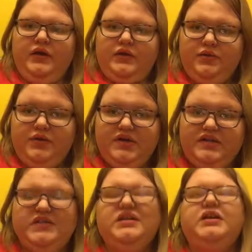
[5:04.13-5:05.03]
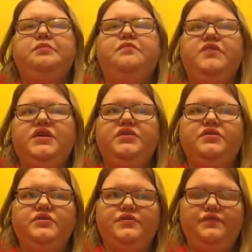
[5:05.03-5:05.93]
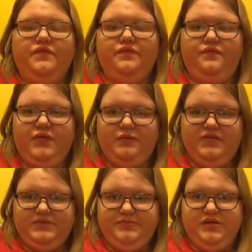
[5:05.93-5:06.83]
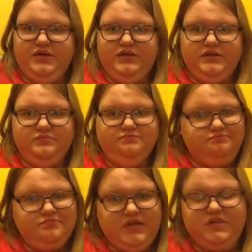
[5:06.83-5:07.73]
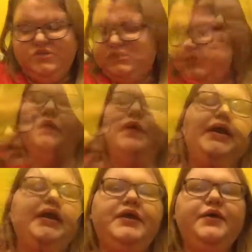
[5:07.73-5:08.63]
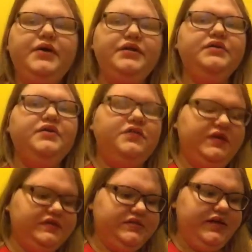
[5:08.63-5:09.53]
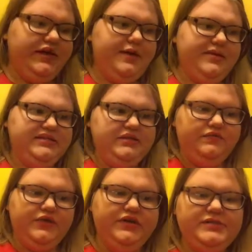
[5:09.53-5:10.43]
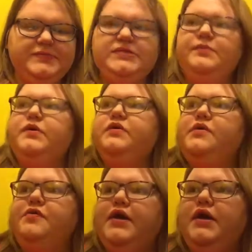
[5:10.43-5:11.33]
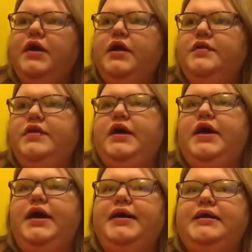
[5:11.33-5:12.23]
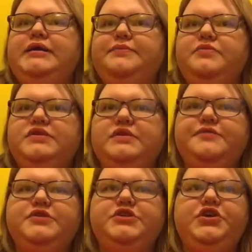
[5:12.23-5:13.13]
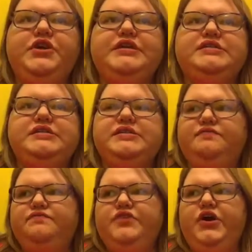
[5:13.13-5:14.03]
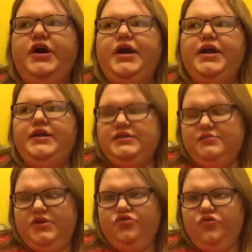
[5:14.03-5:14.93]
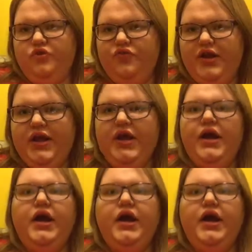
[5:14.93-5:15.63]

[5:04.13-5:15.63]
you want to see videos from this book, and trust me. Okay, and now on to the things that I got myself for Christmas. And one other thing that I didn't wasn't able to show you guys because I forgot it. It's in my drawer already.